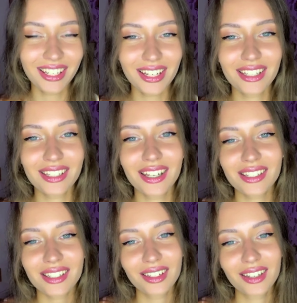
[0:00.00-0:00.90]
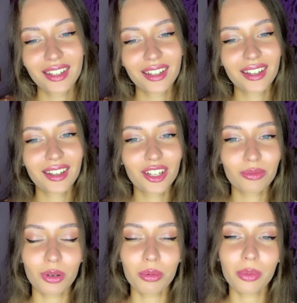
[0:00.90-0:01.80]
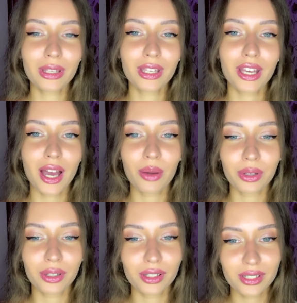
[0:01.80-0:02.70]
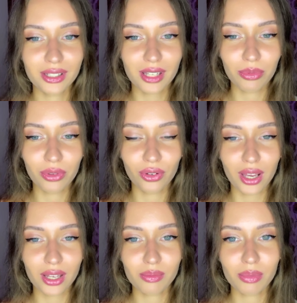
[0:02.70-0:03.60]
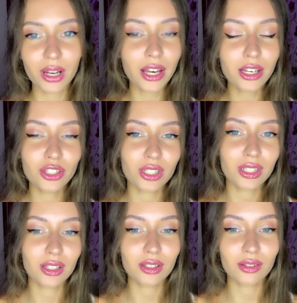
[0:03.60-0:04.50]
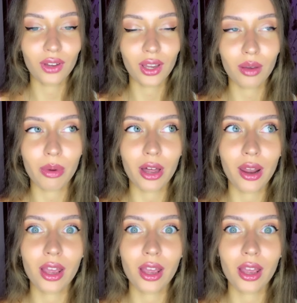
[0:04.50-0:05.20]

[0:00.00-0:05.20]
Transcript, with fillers: I hate that. Probably I will stop doing that, but I just need to think about it.